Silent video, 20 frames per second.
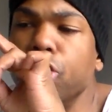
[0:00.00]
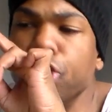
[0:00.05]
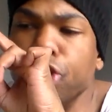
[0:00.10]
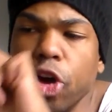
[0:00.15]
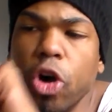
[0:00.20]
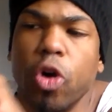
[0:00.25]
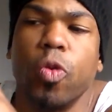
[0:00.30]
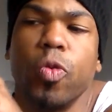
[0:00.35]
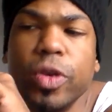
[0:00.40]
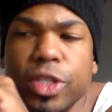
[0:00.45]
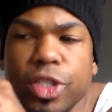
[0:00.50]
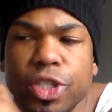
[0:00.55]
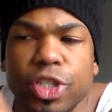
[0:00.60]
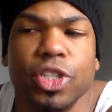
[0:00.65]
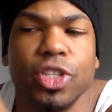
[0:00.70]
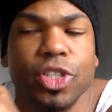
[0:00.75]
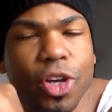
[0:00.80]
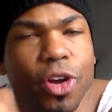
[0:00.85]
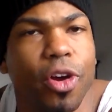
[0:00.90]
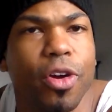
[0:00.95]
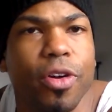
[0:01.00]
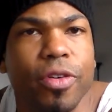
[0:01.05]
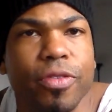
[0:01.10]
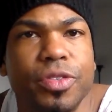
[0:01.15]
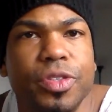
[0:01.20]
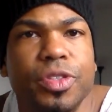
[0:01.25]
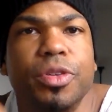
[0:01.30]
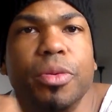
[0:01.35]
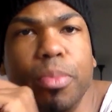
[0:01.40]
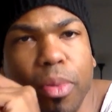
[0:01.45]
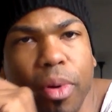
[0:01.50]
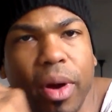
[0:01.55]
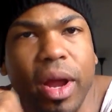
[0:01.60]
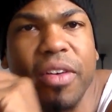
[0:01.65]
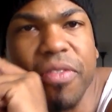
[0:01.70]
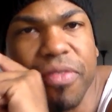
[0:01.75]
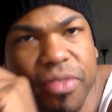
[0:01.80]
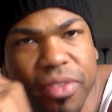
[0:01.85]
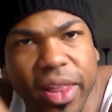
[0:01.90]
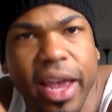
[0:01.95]
No one deserves to
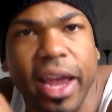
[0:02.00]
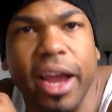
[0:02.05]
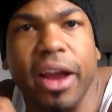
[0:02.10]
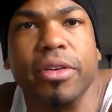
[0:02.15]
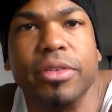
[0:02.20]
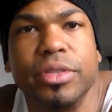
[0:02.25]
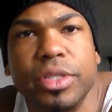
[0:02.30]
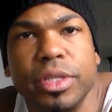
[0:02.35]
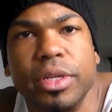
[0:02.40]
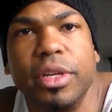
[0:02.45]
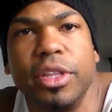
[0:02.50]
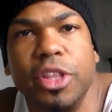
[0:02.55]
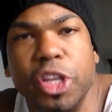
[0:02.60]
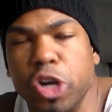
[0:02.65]
break Flair's.